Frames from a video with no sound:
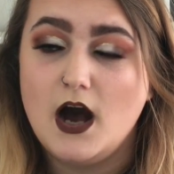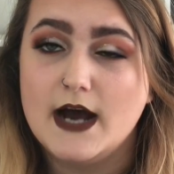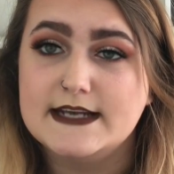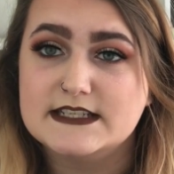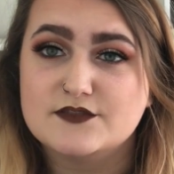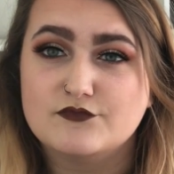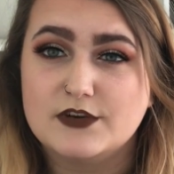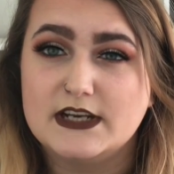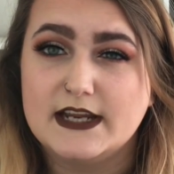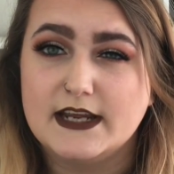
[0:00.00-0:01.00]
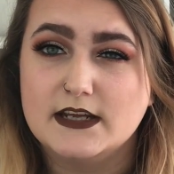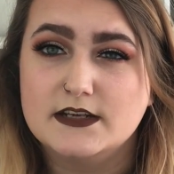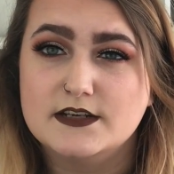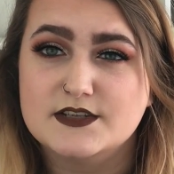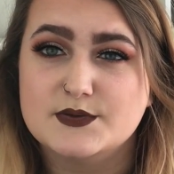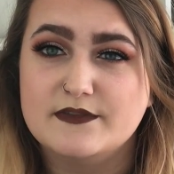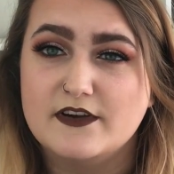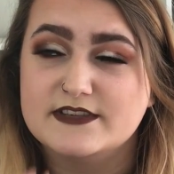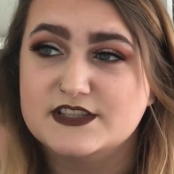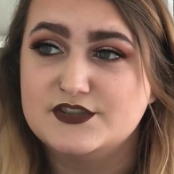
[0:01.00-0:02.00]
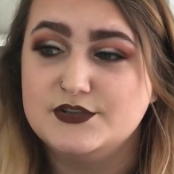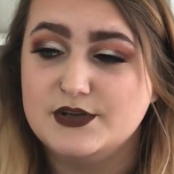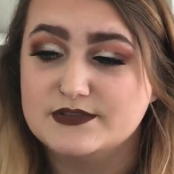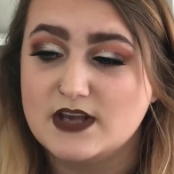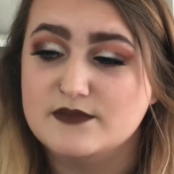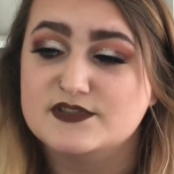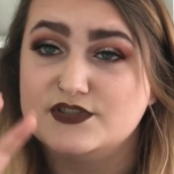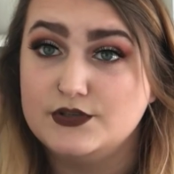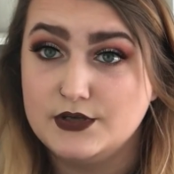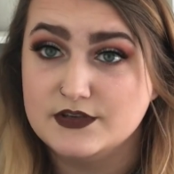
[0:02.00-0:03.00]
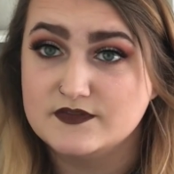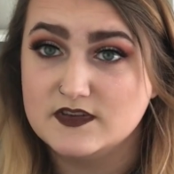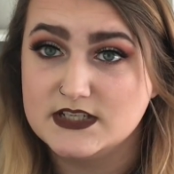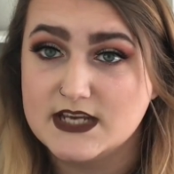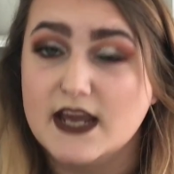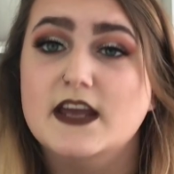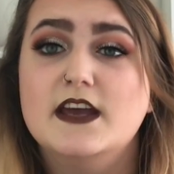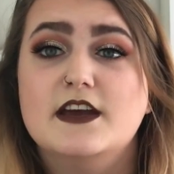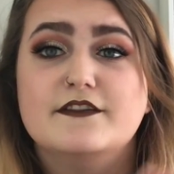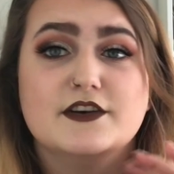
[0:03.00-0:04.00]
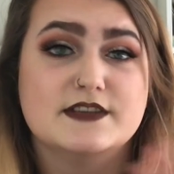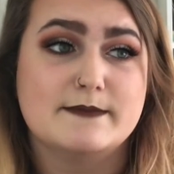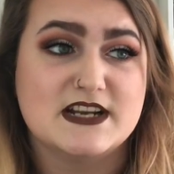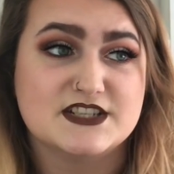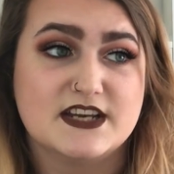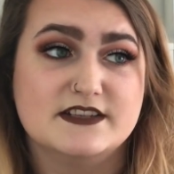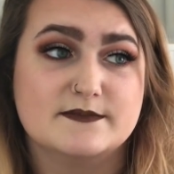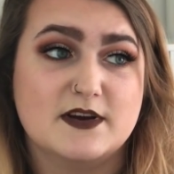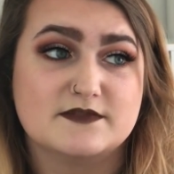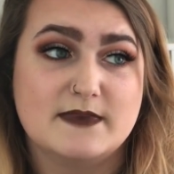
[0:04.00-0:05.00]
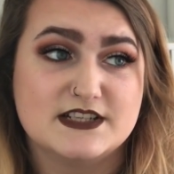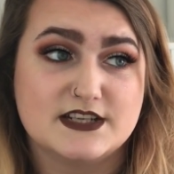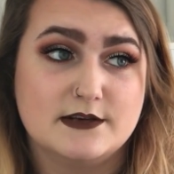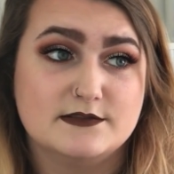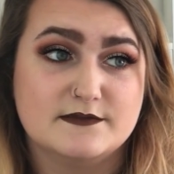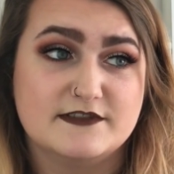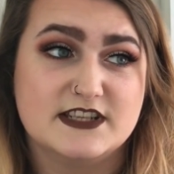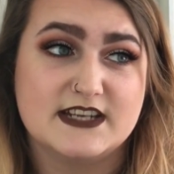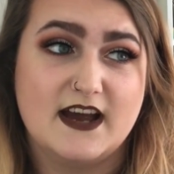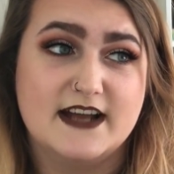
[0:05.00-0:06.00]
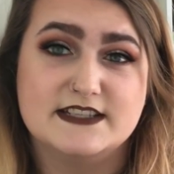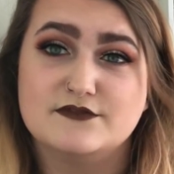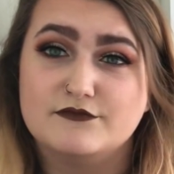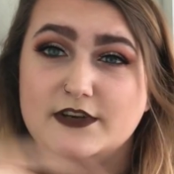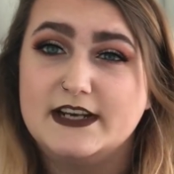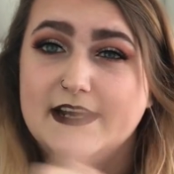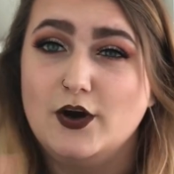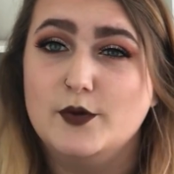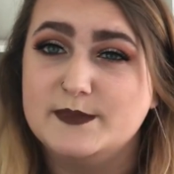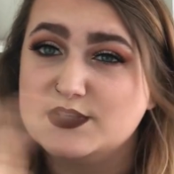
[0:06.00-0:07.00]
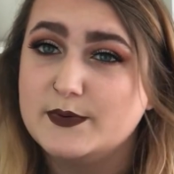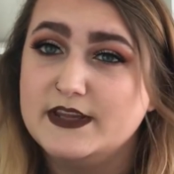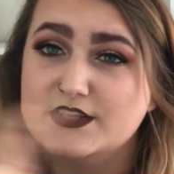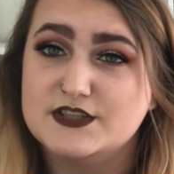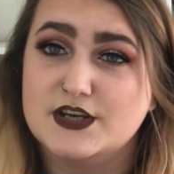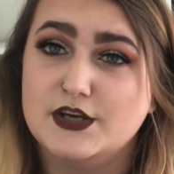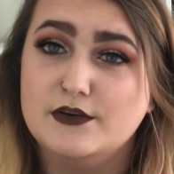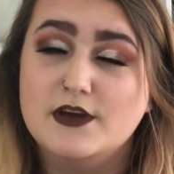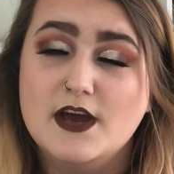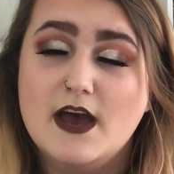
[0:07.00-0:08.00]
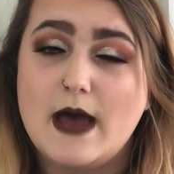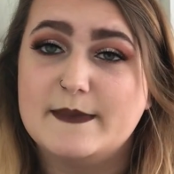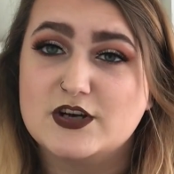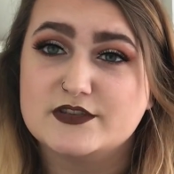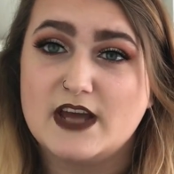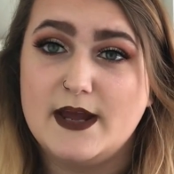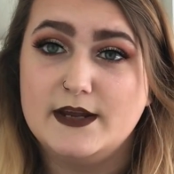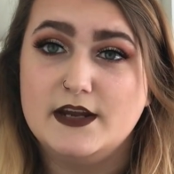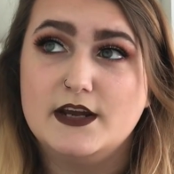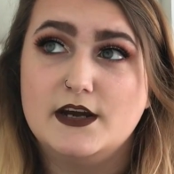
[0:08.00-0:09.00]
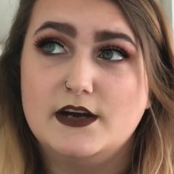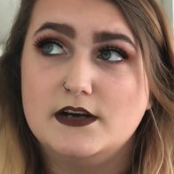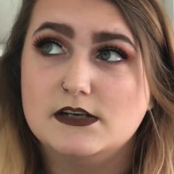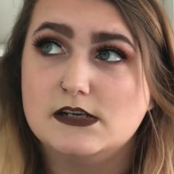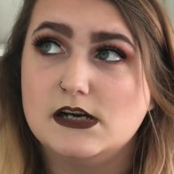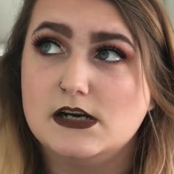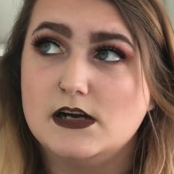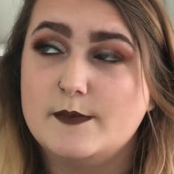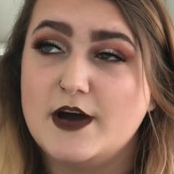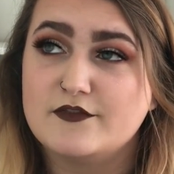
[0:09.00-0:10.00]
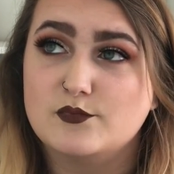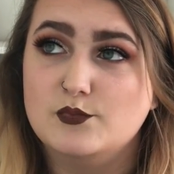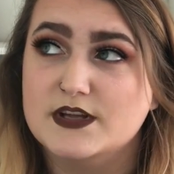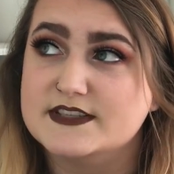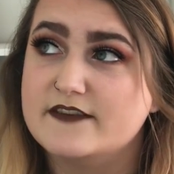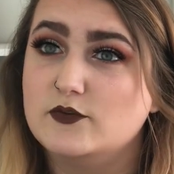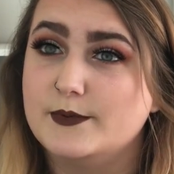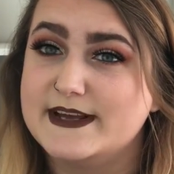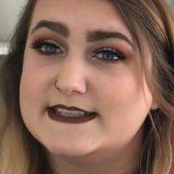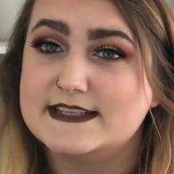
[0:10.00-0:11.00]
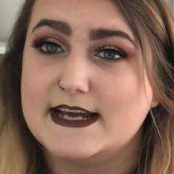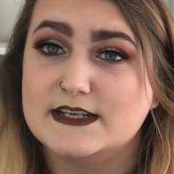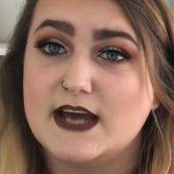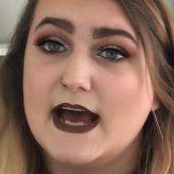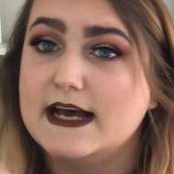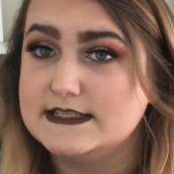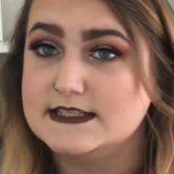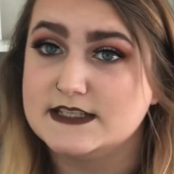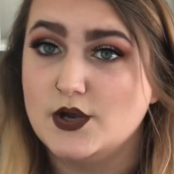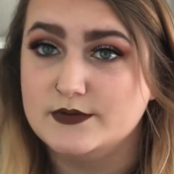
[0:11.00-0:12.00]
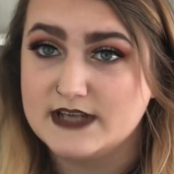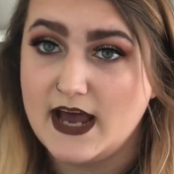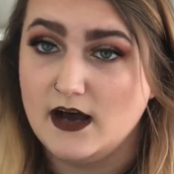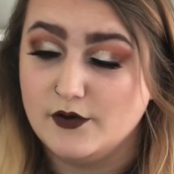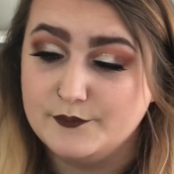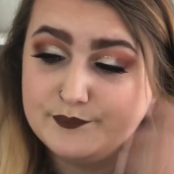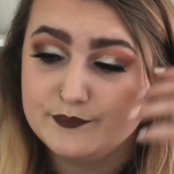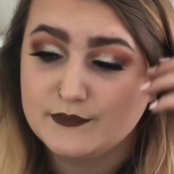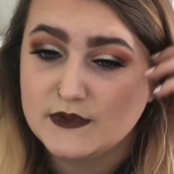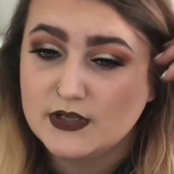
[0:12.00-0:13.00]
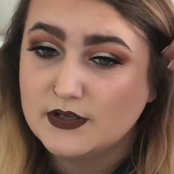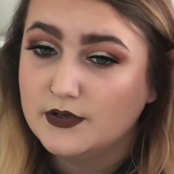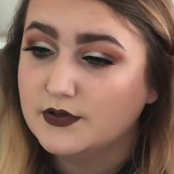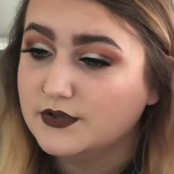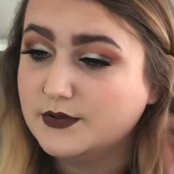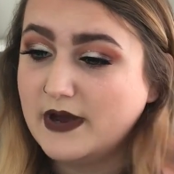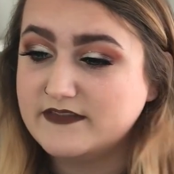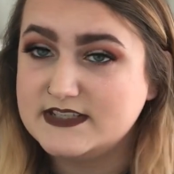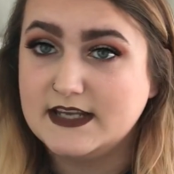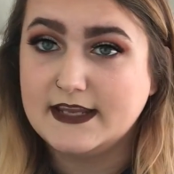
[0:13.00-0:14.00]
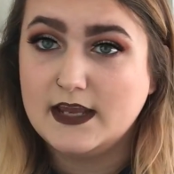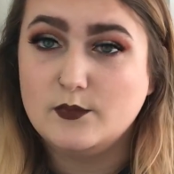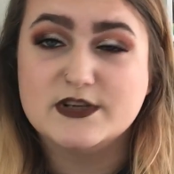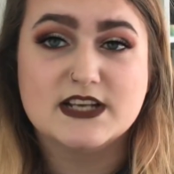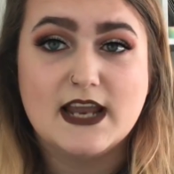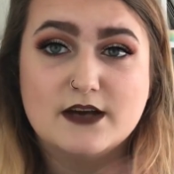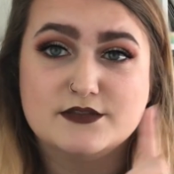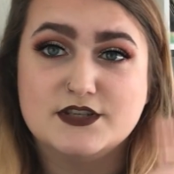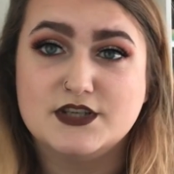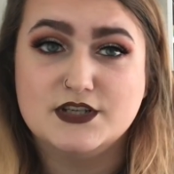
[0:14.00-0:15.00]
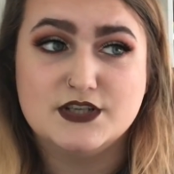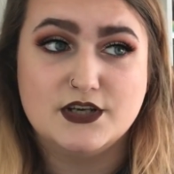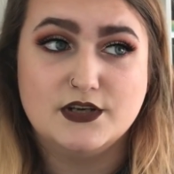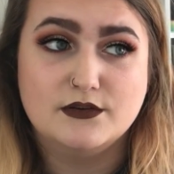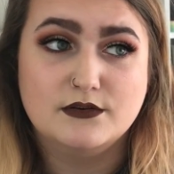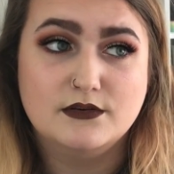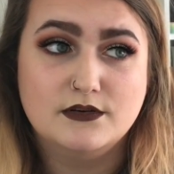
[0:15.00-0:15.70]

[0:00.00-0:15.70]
I didn't really, so if I was at studios, I was studios for the day. If I was at Magic Kingdom, I was Magic Kingdom for the day. I didn't really hop between the two. And because apart from once, I've always stayed at a Disney hotel, you have a ticket which allows you to do,